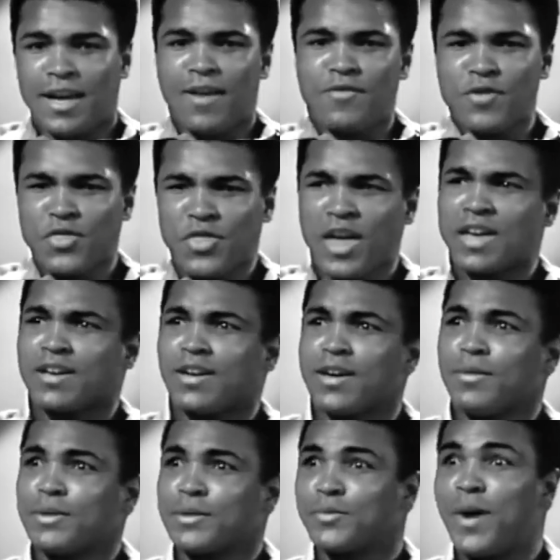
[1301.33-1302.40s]
Everything
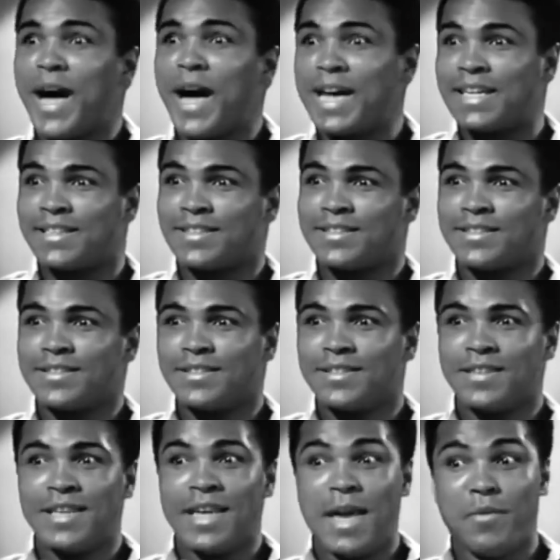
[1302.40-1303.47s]
good was white.
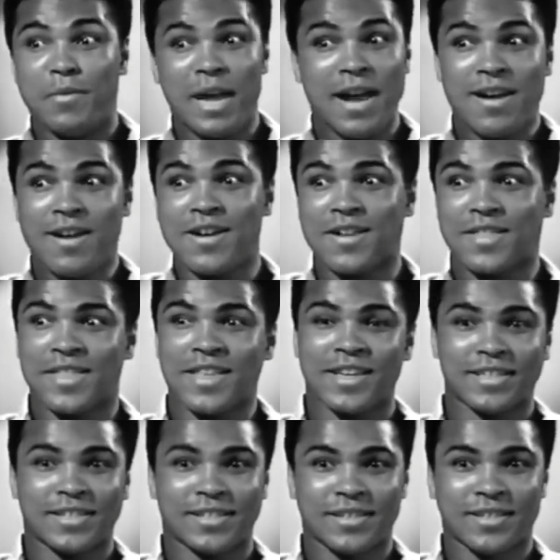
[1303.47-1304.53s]
And when I heard
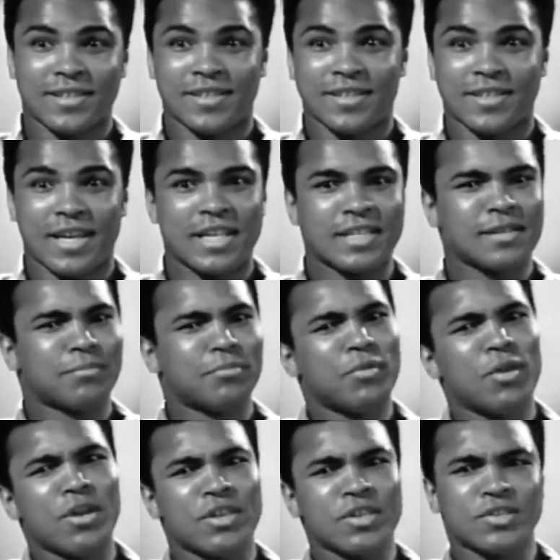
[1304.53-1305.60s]
this, I said,
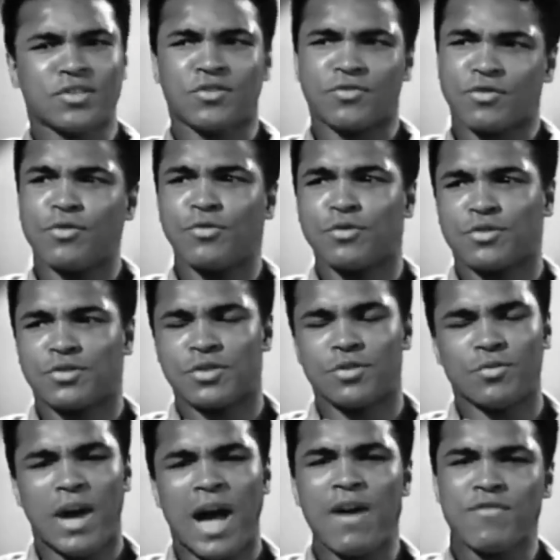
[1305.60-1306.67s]
boy, this is the truth.
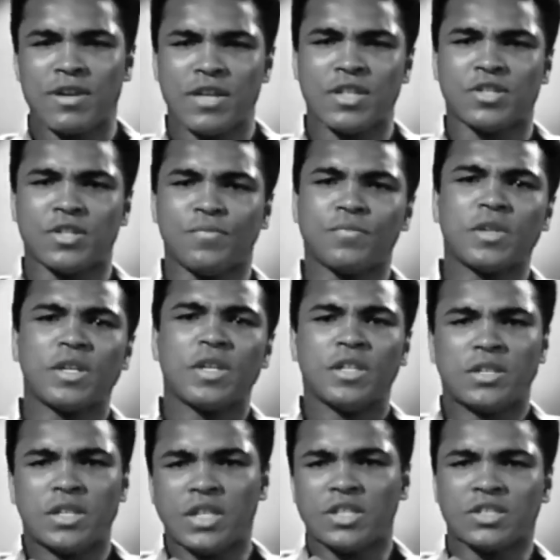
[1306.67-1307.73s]
So our religion
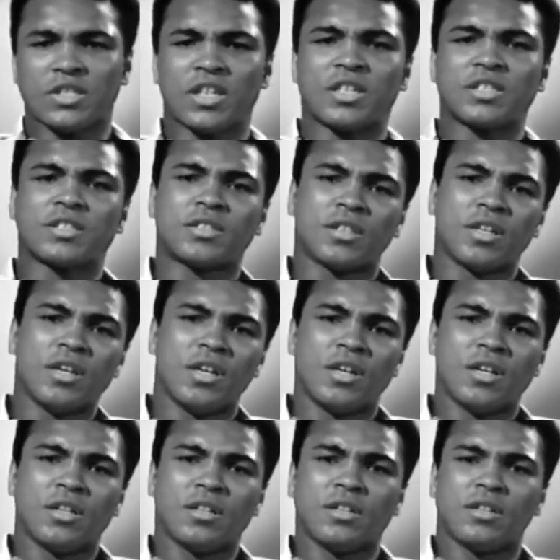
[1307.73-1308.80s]
teaches us
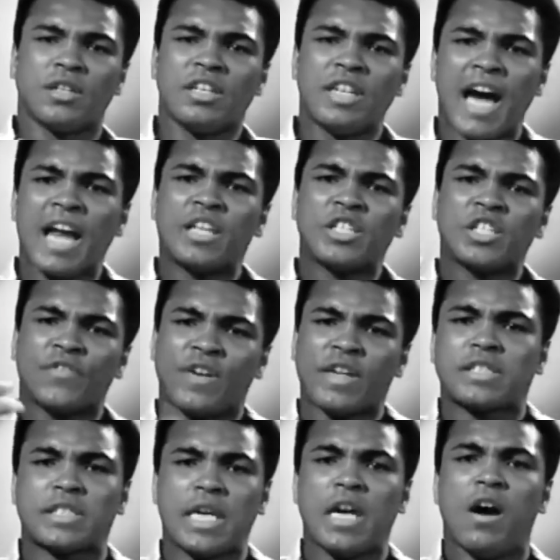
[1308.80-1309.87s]
the knowledge of
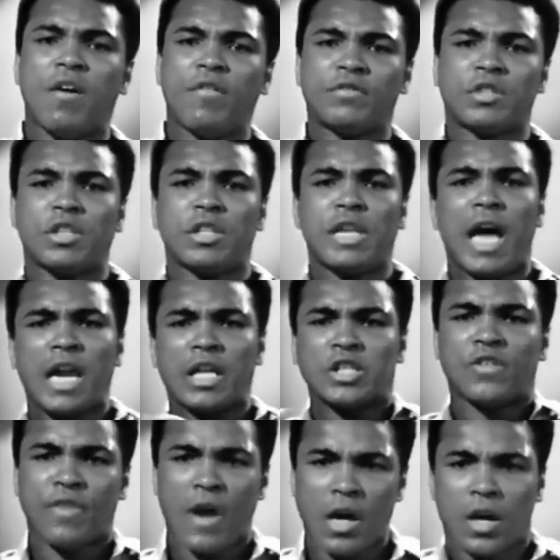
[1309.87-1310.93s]
ourselves, the
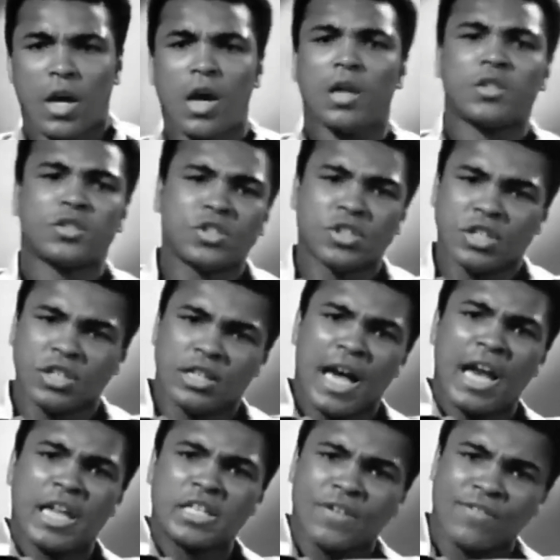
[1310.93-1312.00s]
knowledge of our culture, the
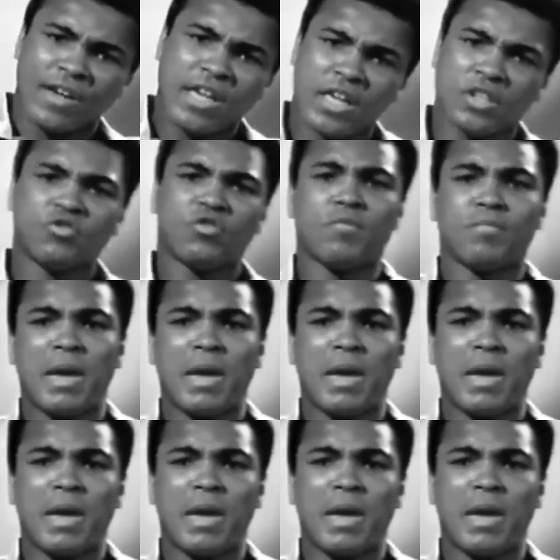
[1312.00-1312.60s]
knowledge of our history.